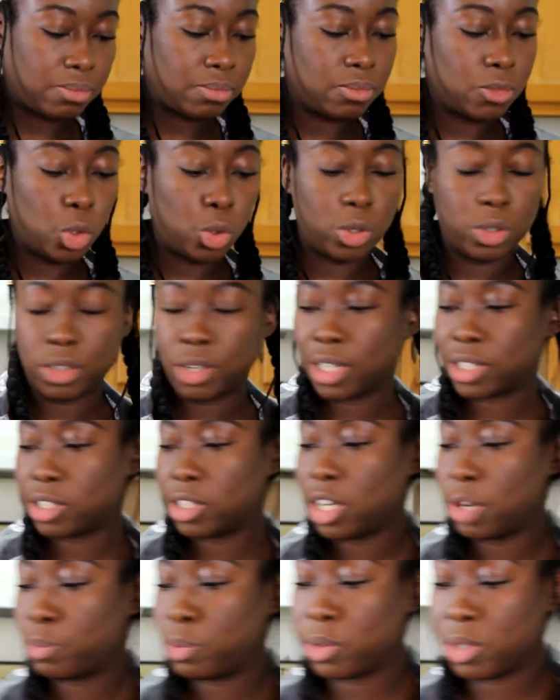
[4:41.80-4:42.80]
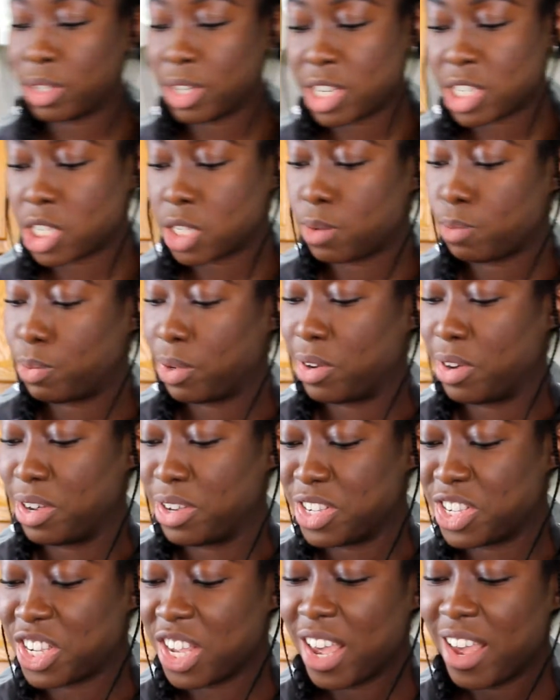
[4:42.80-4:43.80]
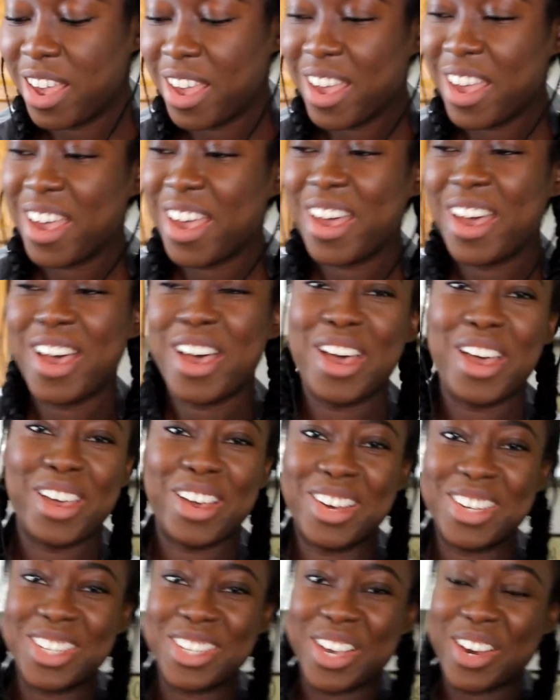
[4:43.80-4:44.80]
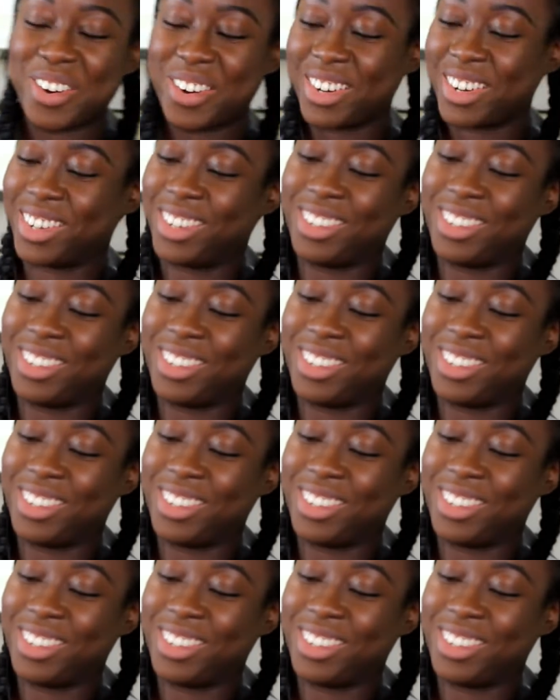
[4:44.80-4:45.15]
Or actually I put less because I got scared.